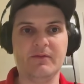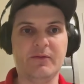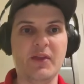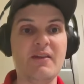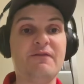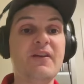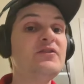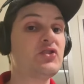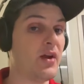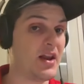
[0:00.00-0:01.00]
For the
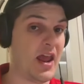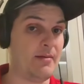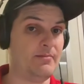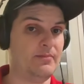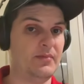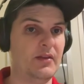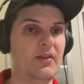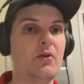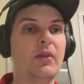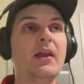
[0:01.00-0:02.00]
fifth straight game,
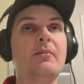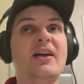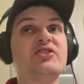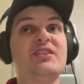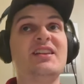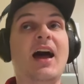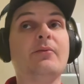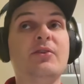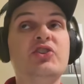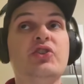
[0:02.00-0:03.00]
the Orlando Magic did not
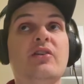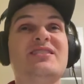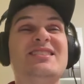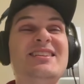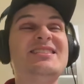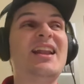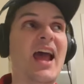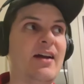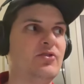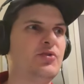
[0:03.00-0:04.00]
reach their season
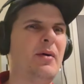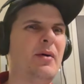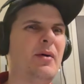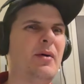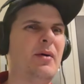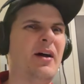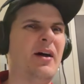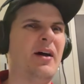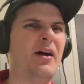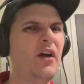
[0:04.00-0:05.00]
average, about
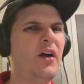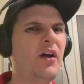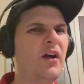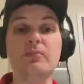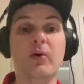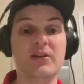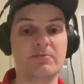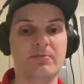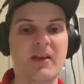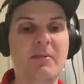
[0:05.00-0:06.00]
fifty-one,
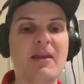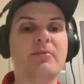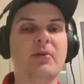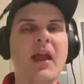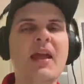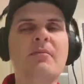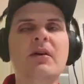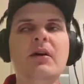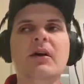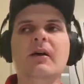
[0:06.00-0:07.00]
fifty-two points in the paint per
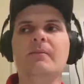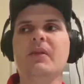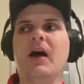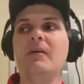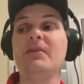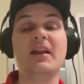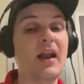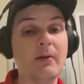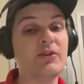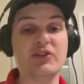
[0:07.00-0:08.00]
game.
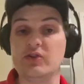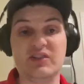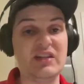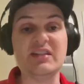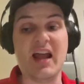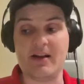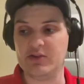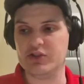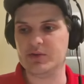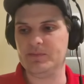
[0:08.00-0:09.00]
Um, they did not reach their season
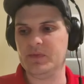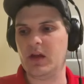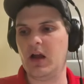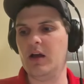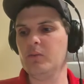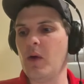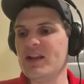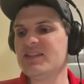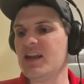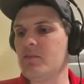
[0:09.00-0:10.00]
average. On
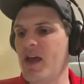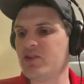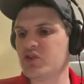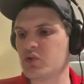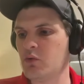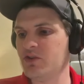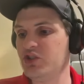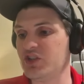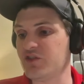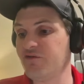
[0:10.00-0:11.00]
Wednesday, the Magic scored
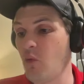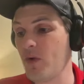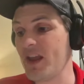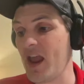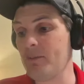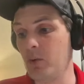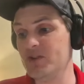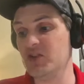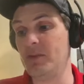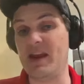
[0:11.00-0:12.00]
just forty-eight points
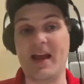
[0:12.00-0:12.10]
in the paint.